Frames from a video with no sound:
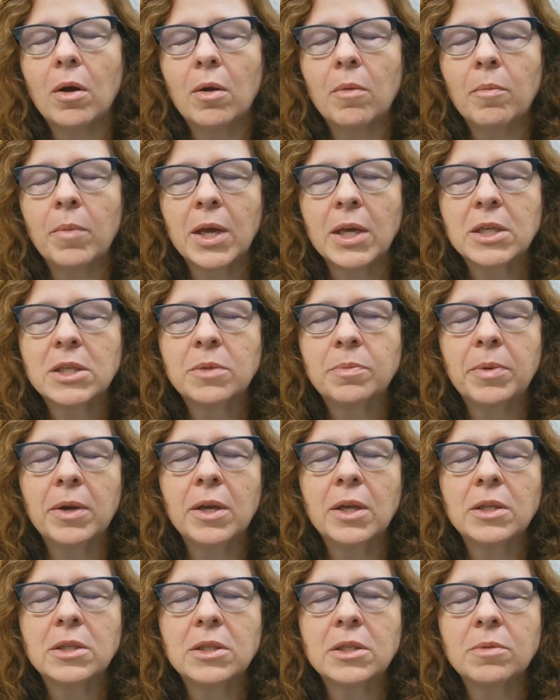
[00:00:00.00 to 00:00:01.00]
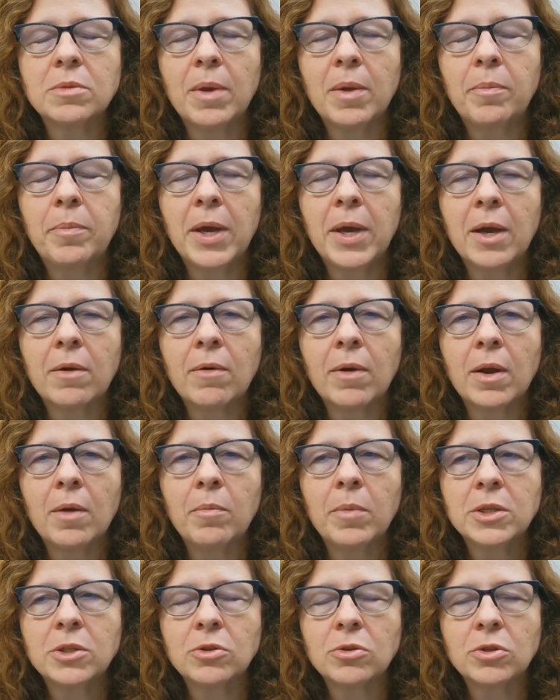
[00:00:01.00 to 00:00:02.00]
my experiences, my background,
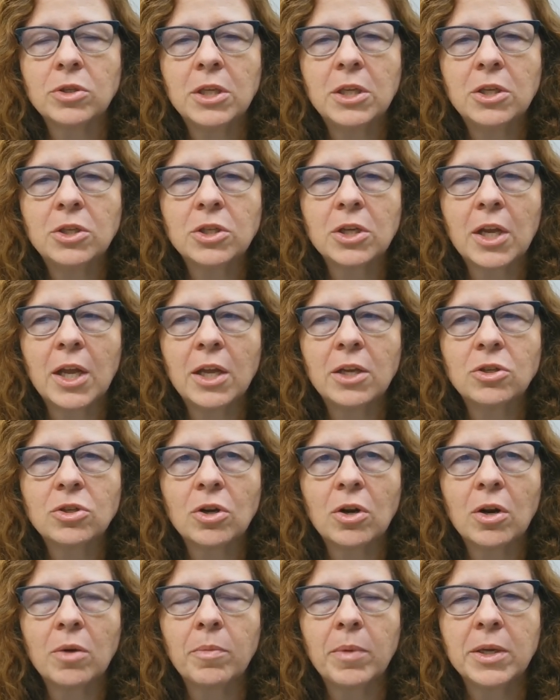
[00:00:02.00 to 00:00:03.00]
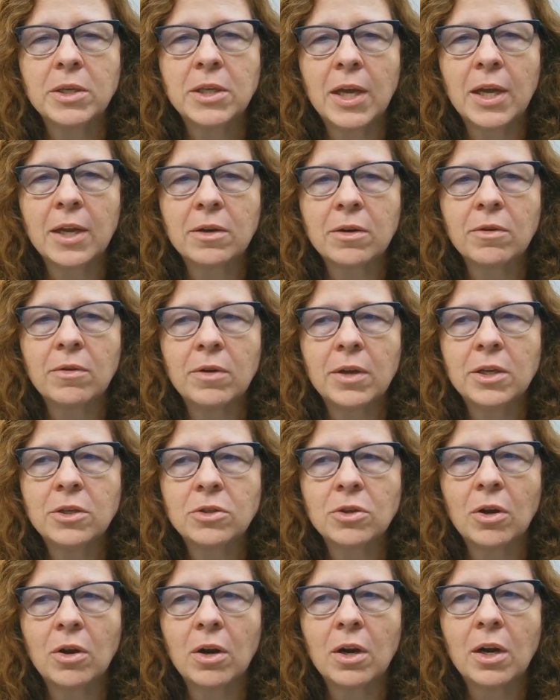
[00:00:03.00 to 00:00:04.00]
my strategic HR, my tactical
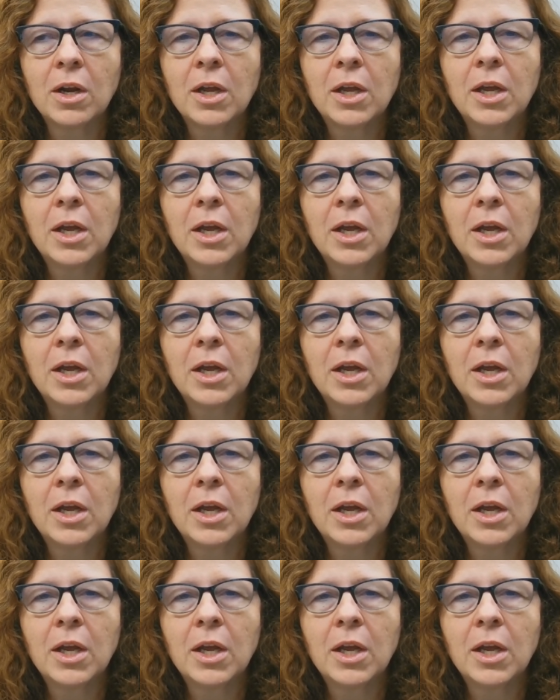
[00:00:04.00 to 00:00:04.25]
HR,